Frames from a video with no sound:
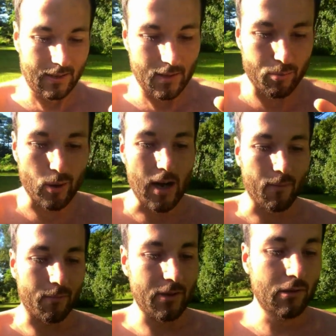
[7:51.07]
the
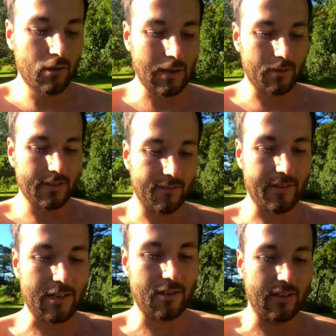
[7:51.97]
problem. You look up to these
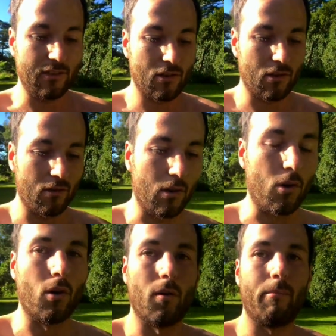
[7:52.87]
investors and you don't know the
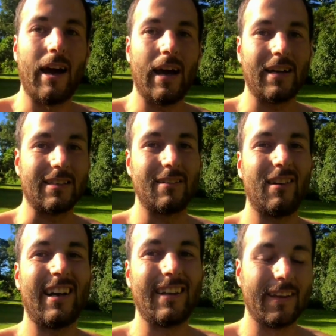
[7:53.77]
whole package.
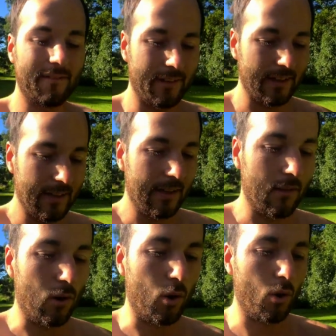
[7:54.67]
They're not living
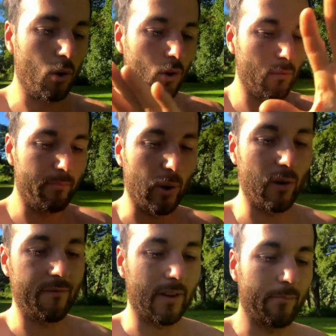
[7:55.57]
the whole
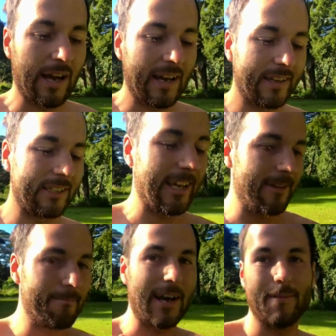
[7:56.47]
perfect package
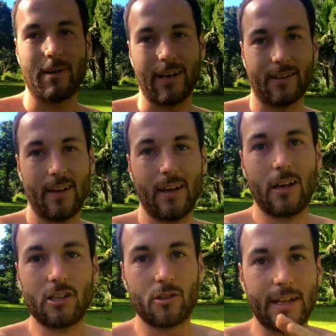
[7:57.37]
in my mind.
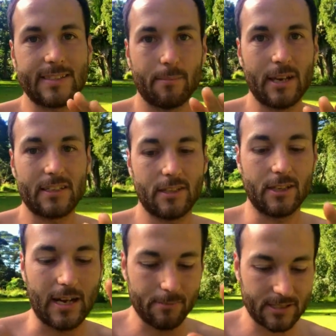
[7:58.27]
So that's the
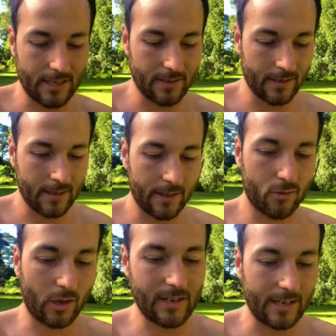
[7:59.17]
message I'm sending in
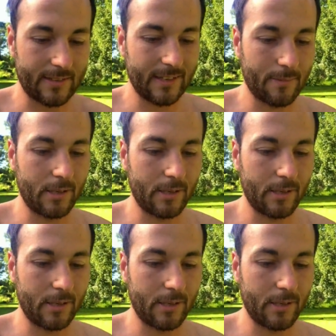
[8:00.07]
2019